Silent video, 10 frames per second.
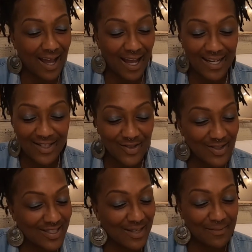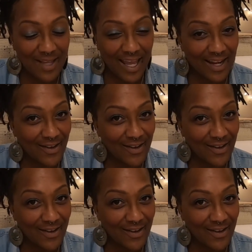I need you to send me